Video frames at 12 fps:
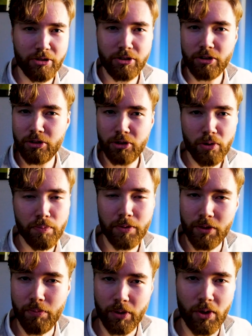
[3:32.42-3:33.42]
It looks
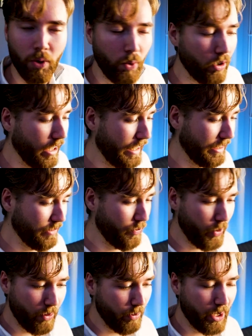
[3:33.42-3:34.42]
super, super cool and
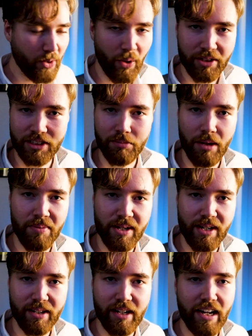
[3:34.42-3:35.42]
really, really grunge in my
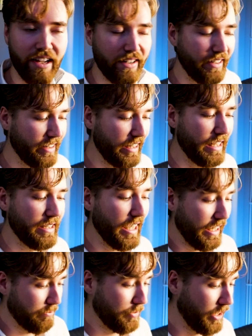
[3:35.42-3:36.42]
opinion. And
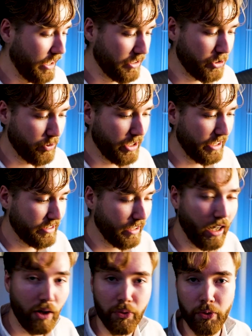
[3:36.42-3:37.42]
I'm gonna show you
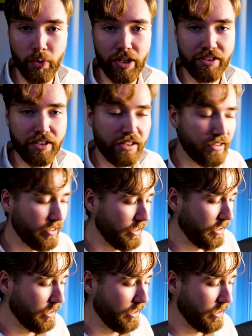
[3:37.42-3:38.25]
guys how to create it.